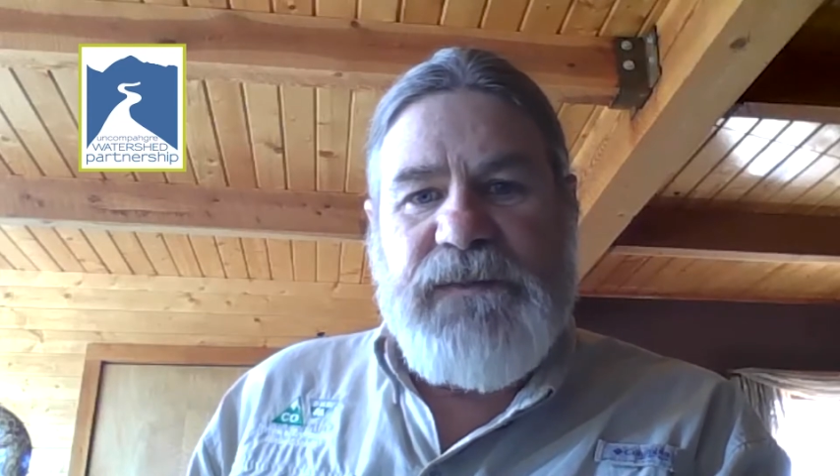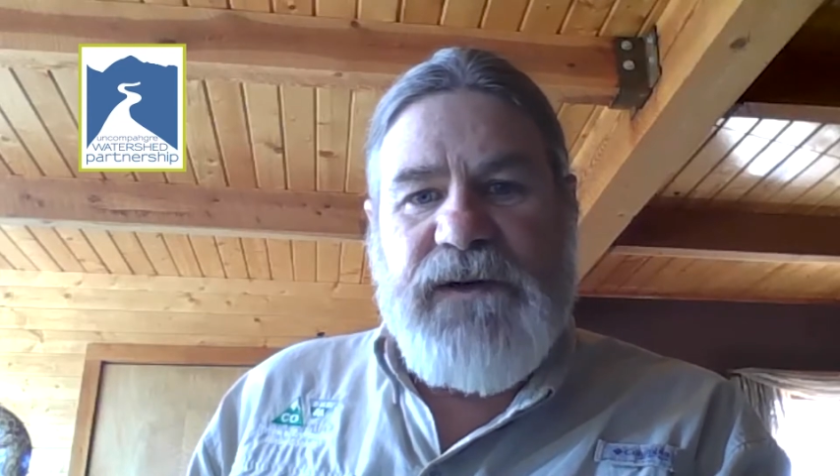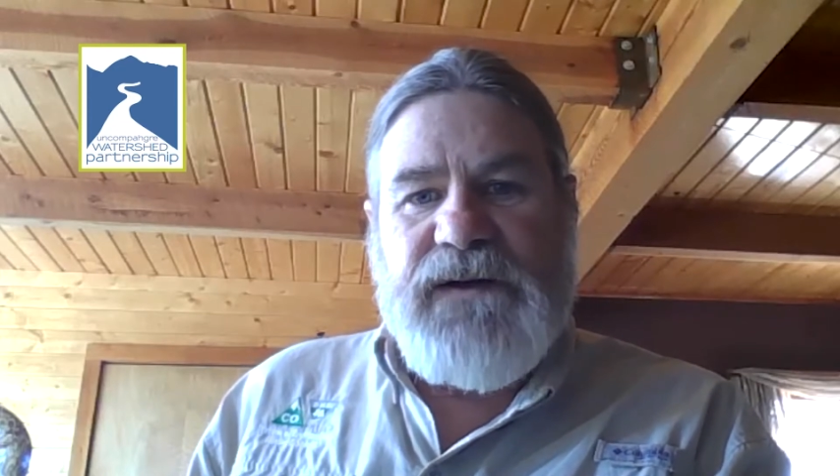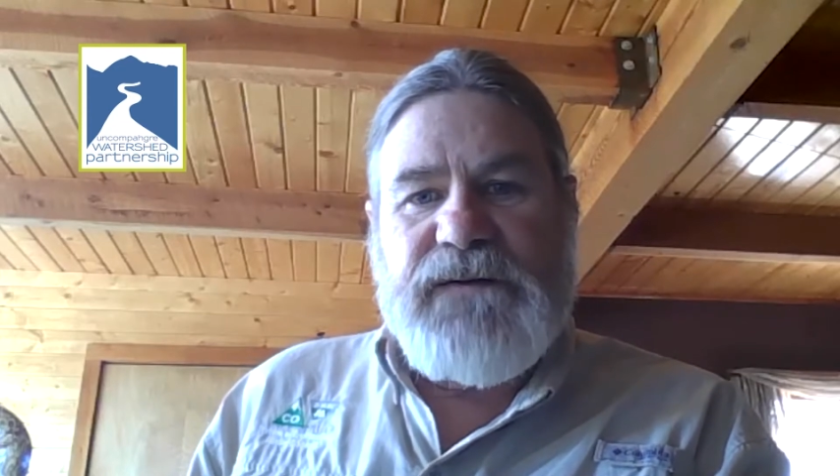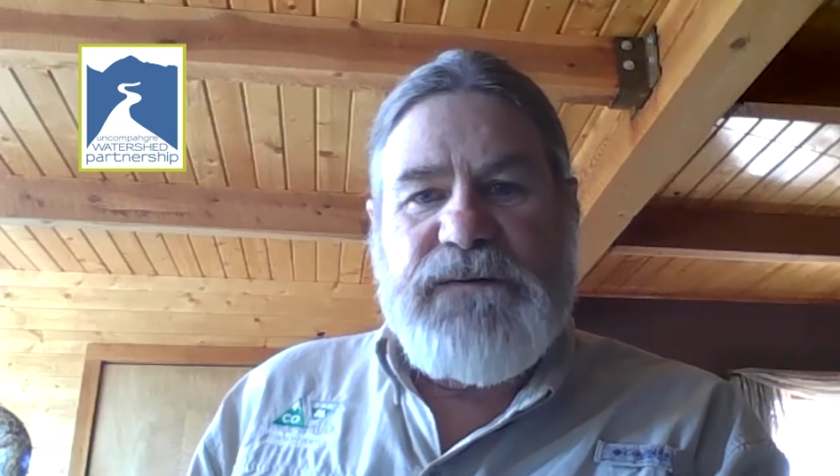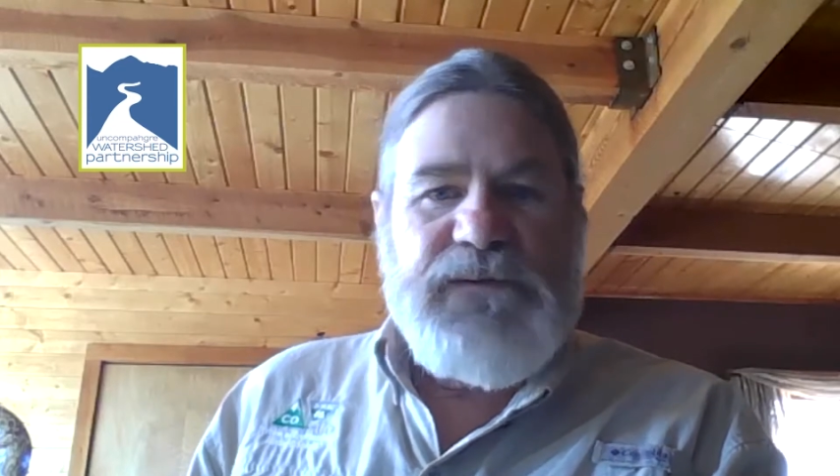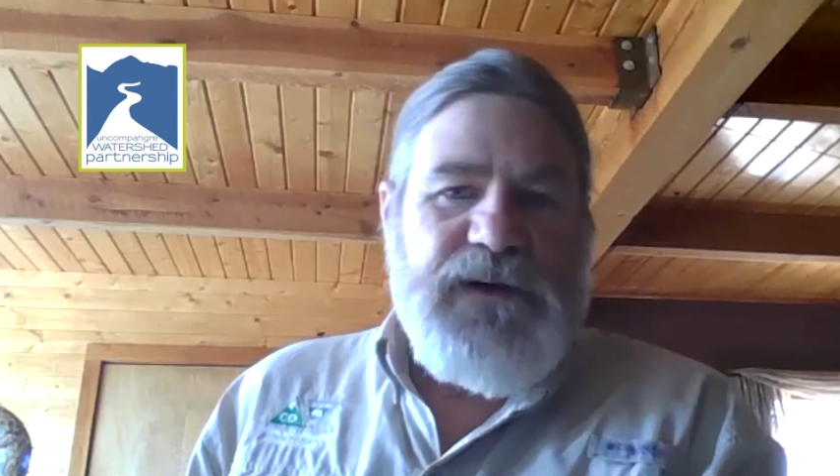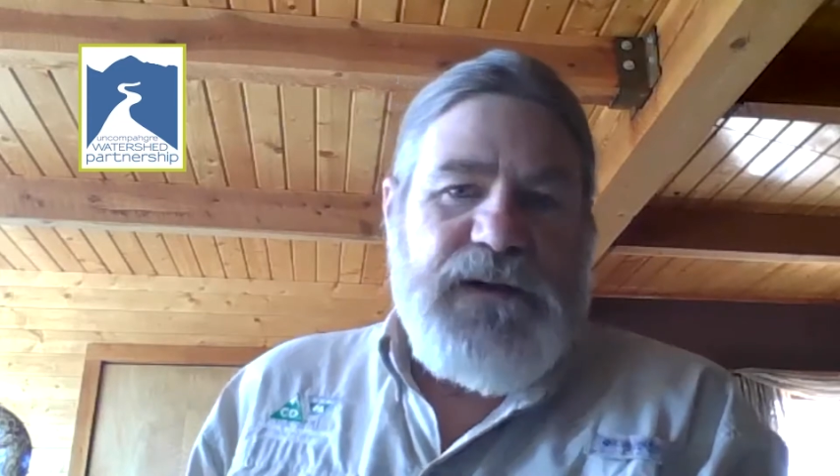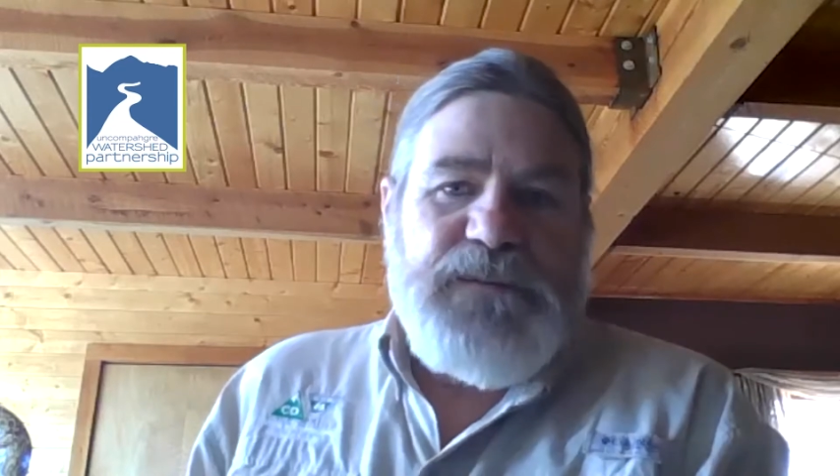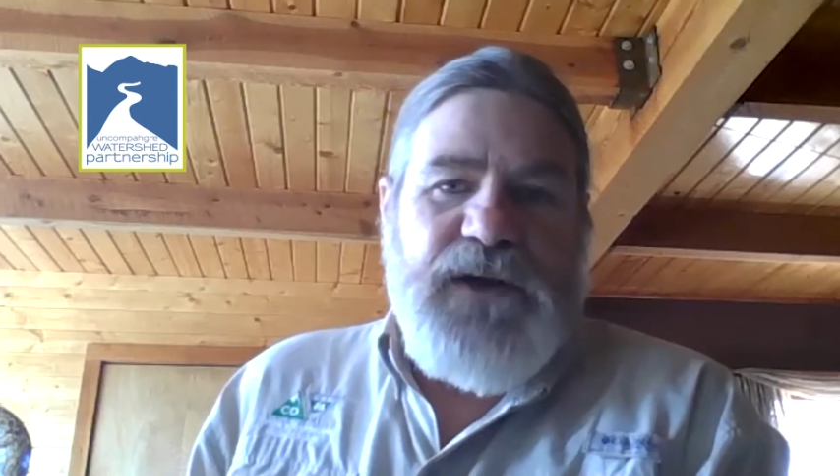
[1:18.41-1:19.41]
what we
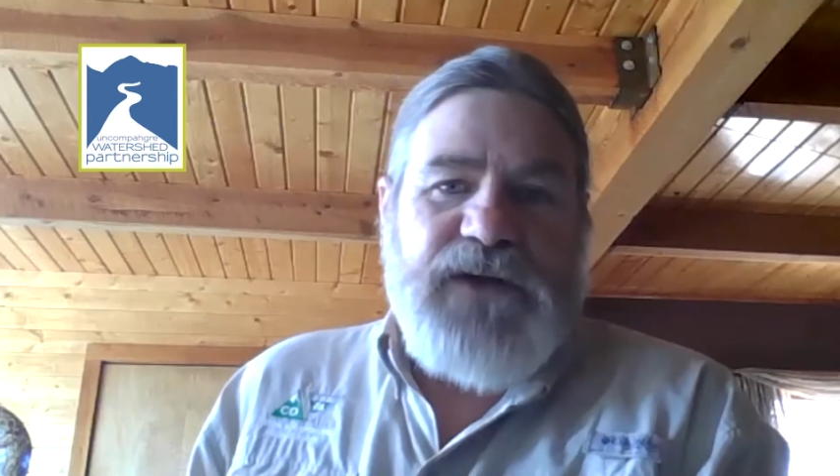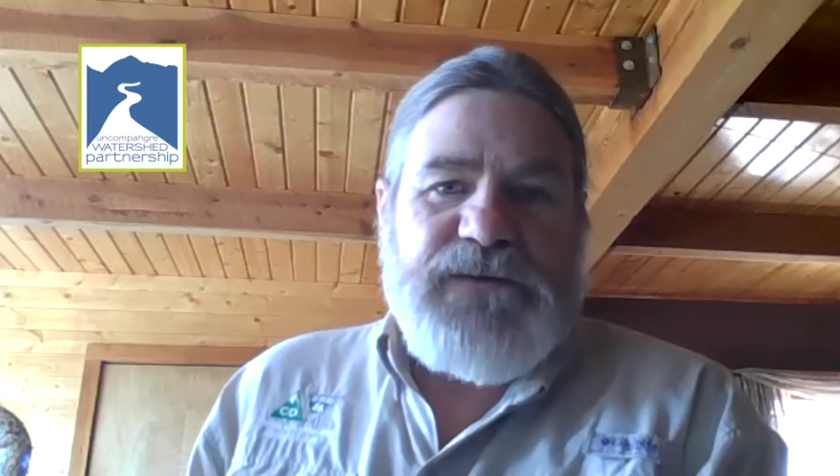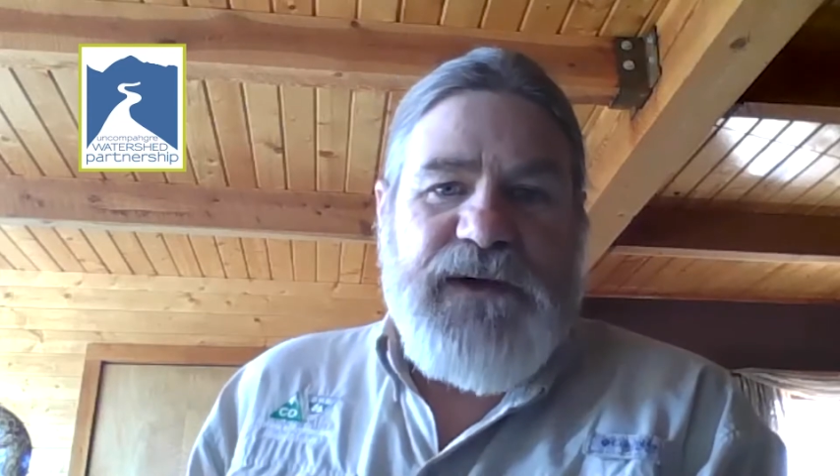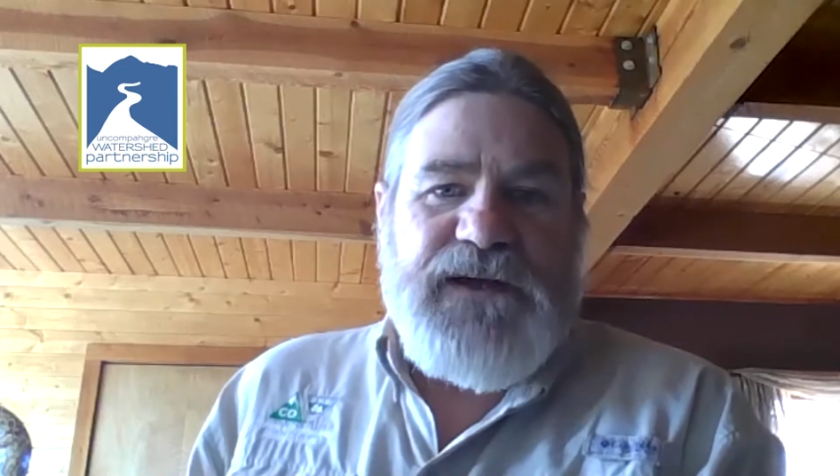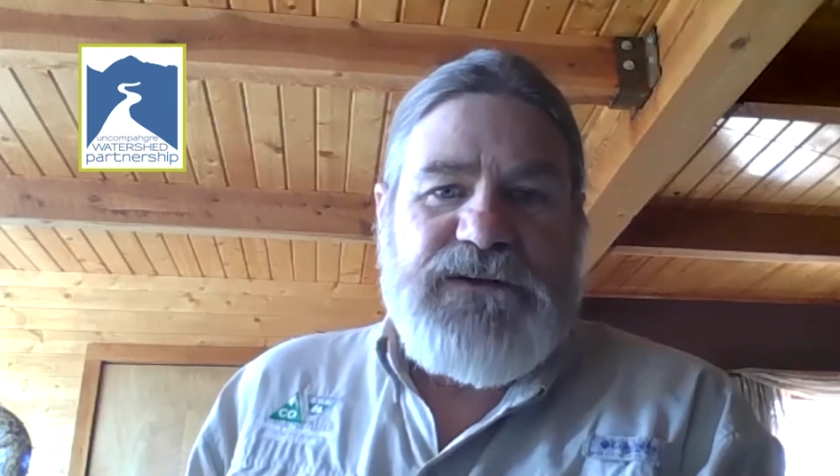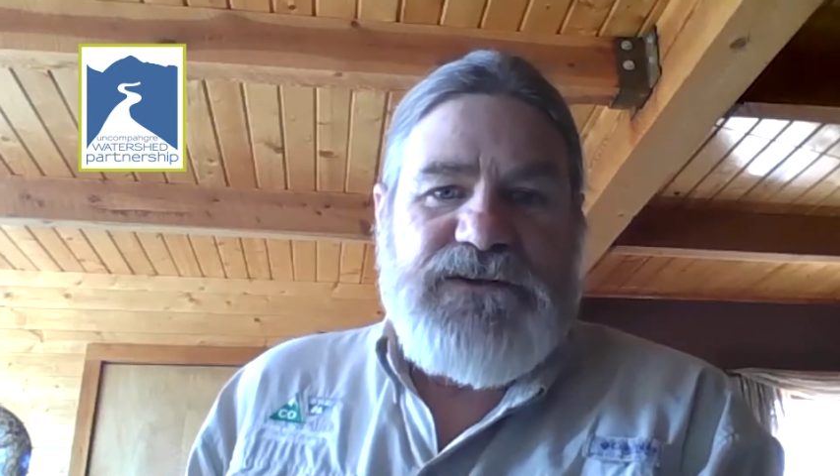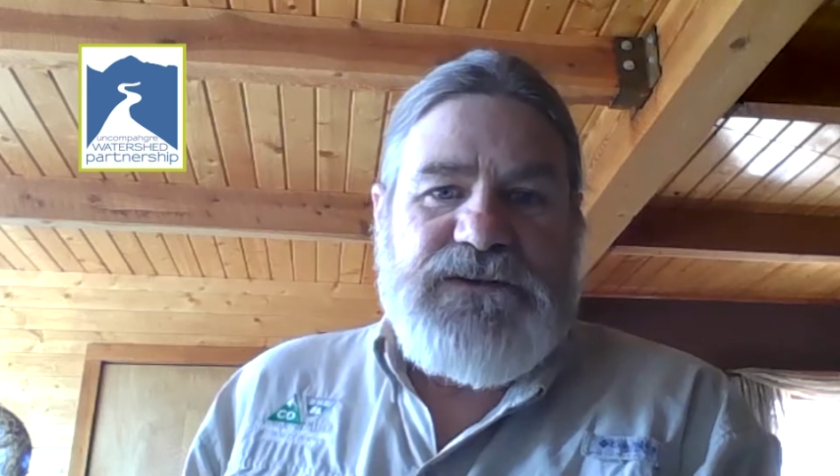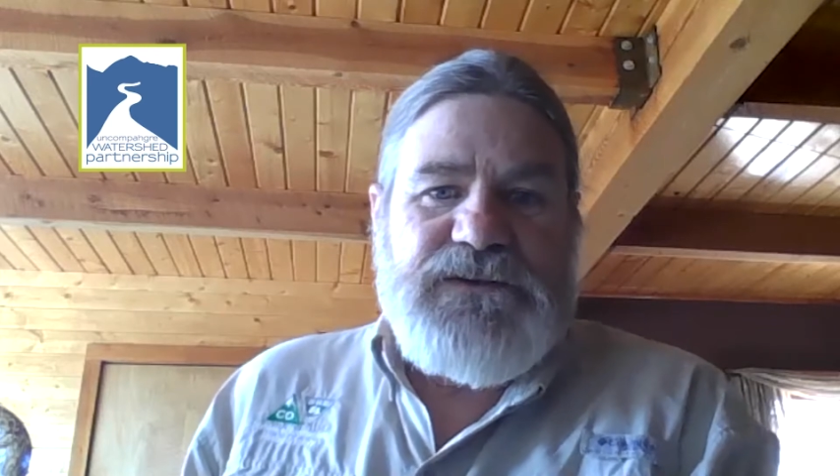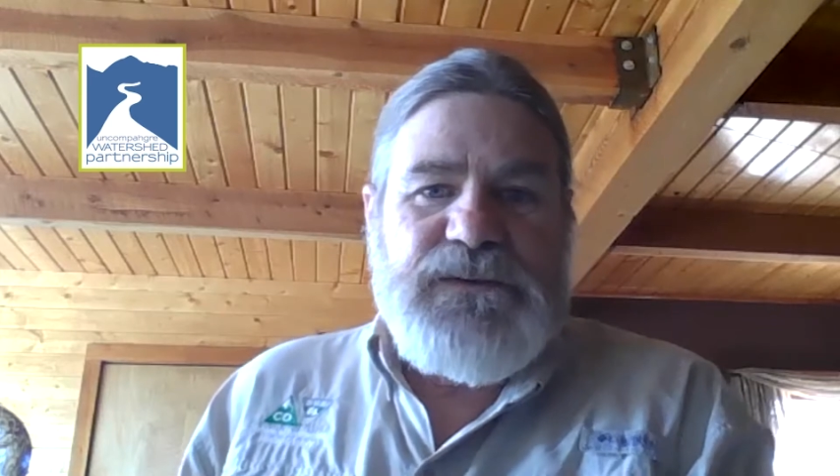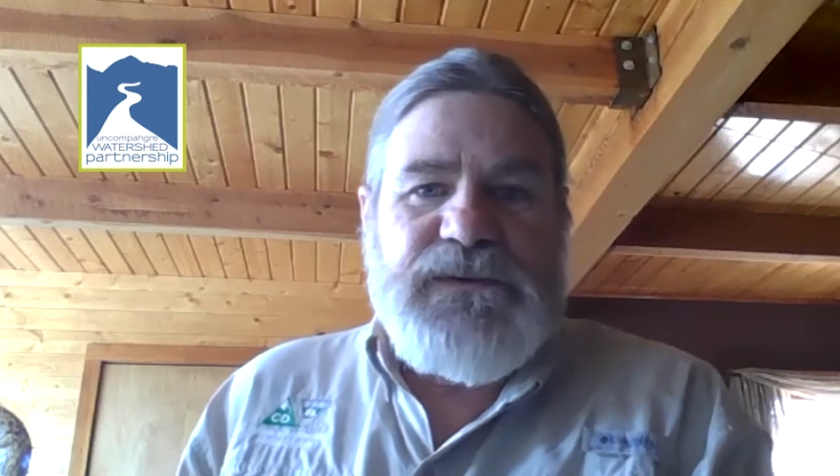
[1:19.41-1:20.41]
call project manager.